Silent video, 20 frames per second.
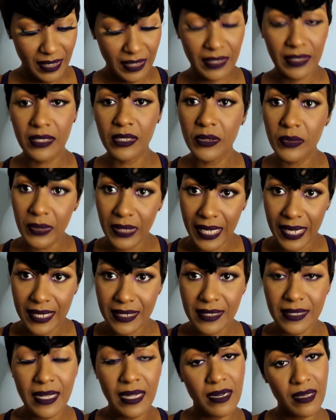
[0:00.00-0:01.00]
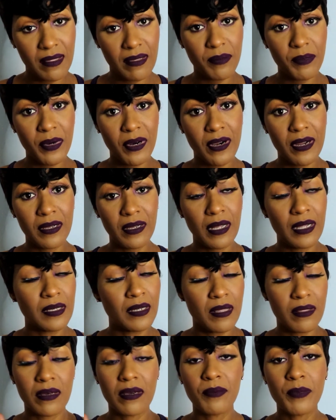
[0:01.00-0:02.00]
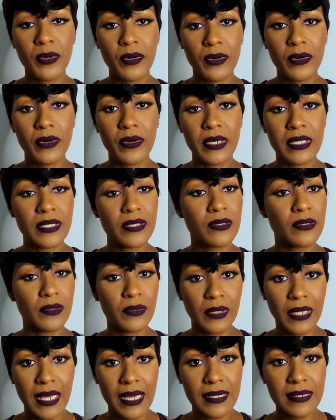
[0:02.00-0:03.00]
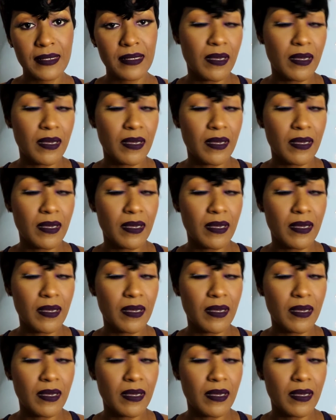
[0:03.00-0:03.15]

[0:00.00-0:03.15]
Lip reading: Glueless, another pro. It's glueless.